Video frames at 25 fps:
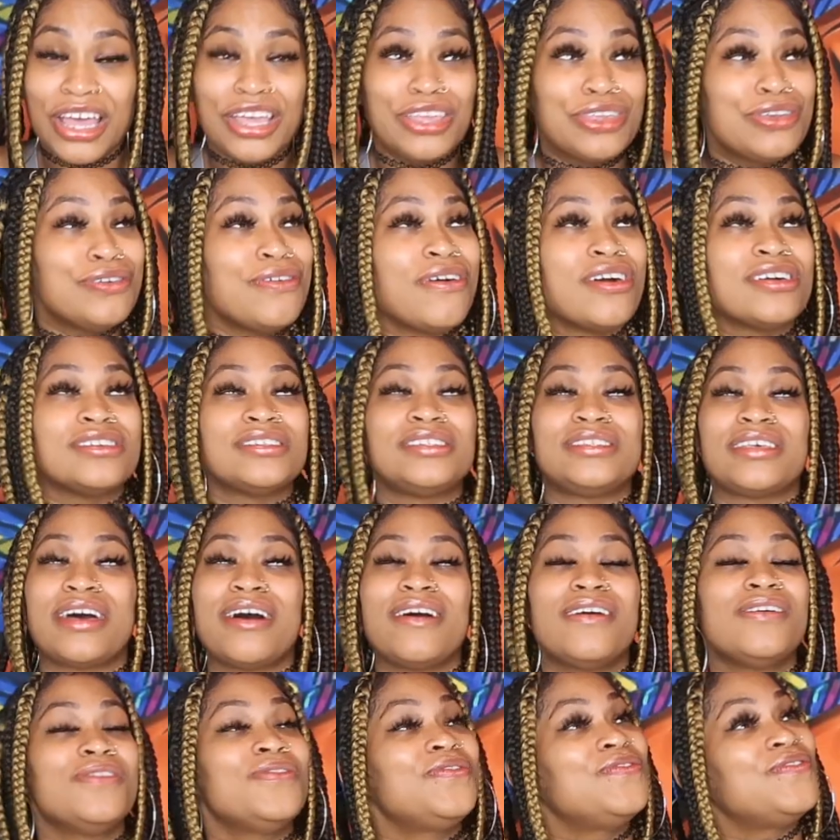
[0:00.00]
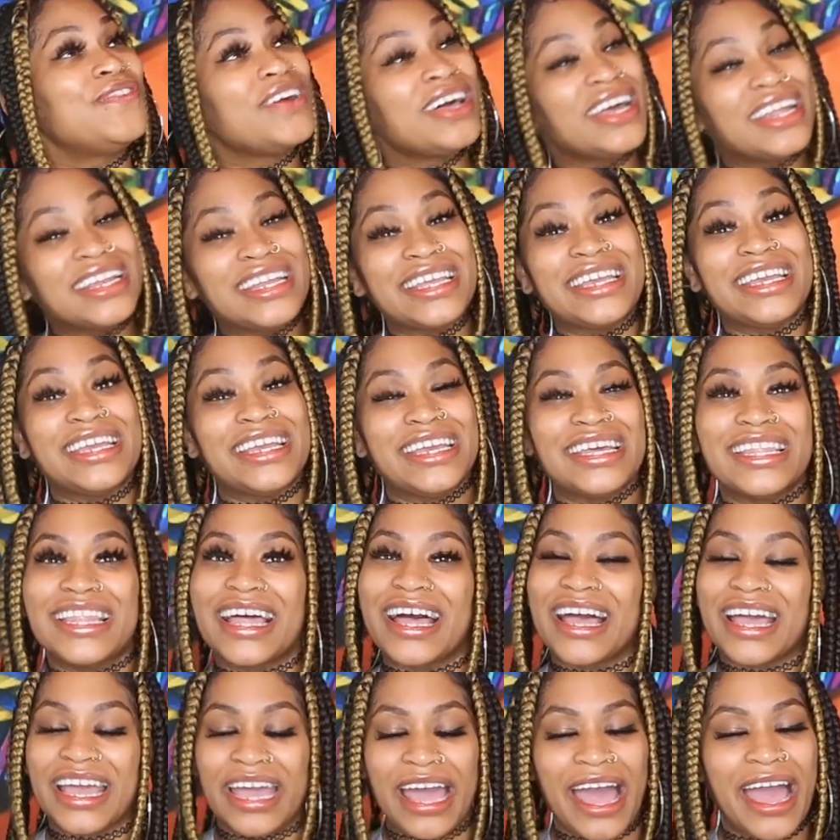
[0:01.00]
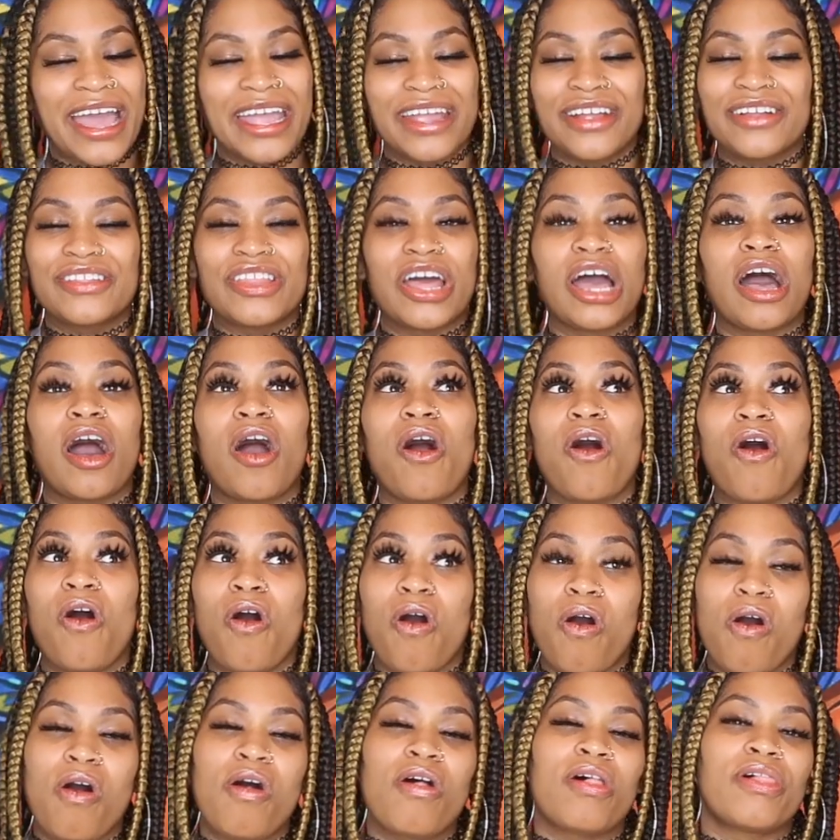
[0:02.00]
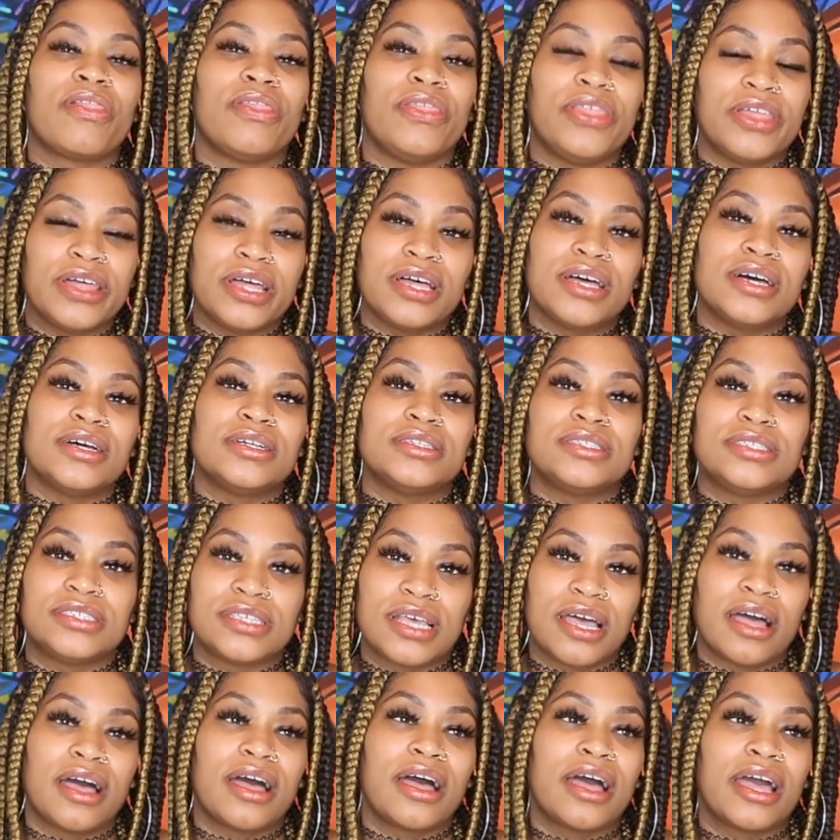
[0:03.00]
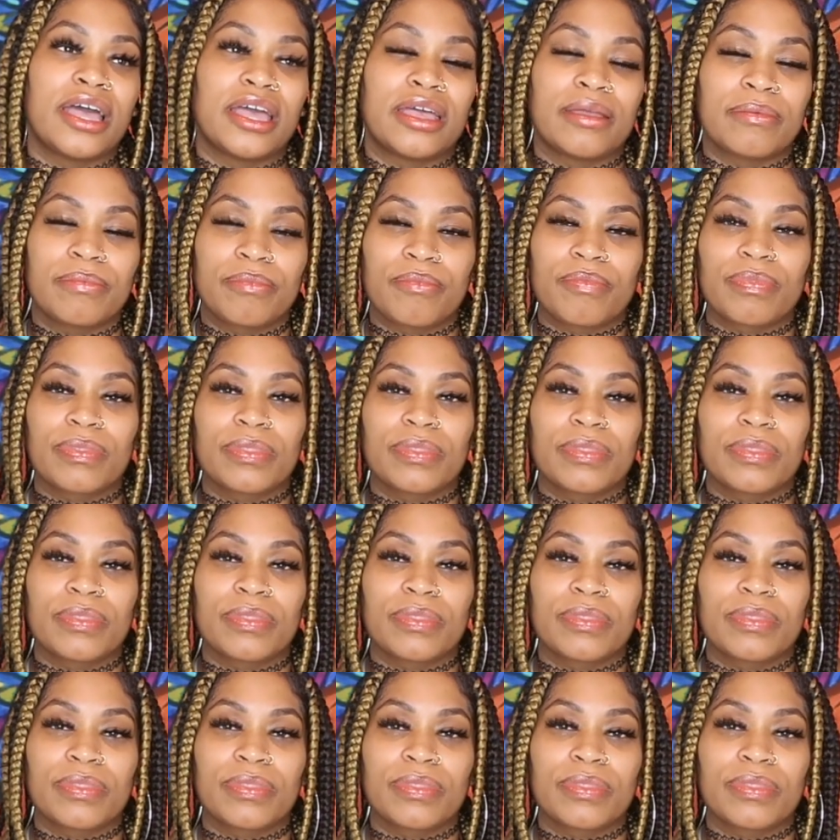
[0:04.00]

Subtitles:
You are so funny. Like, I hear that all the time.